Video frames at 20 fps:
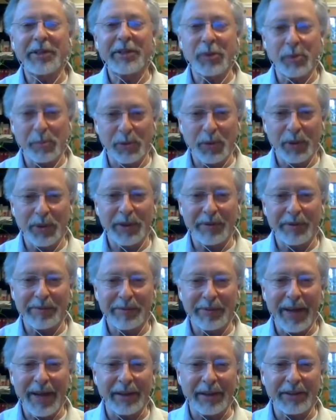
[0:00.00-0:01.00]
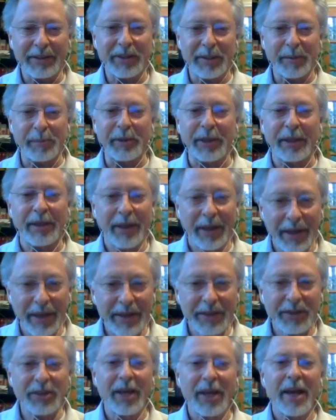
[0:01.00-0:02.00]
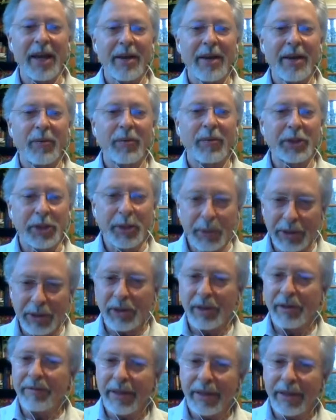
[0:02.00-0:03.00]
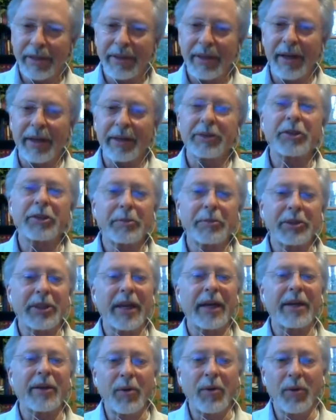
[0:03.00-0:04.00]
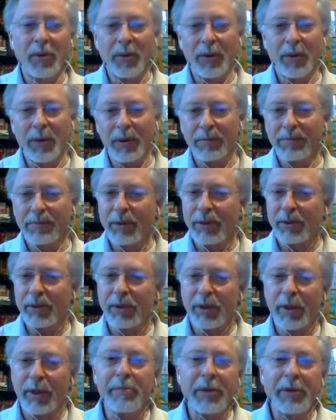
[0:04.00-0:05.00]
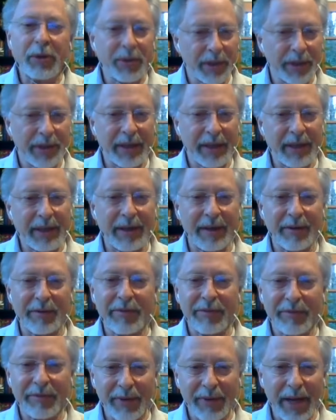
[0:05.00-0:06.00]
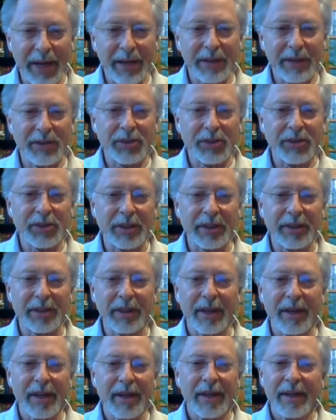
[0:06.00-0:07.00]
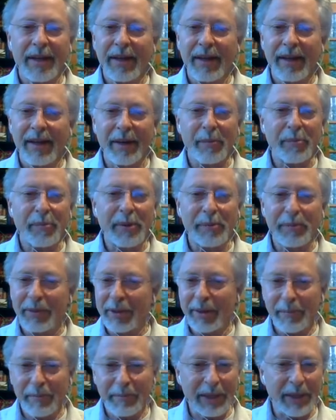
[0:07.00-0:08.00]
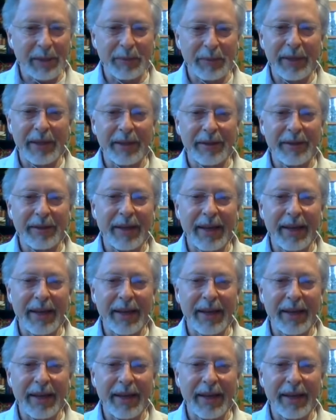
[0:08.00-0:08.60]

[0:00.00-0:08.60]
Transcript: supportive, actually, because she was living in the ashram. She had a whole community of friends and people to be with.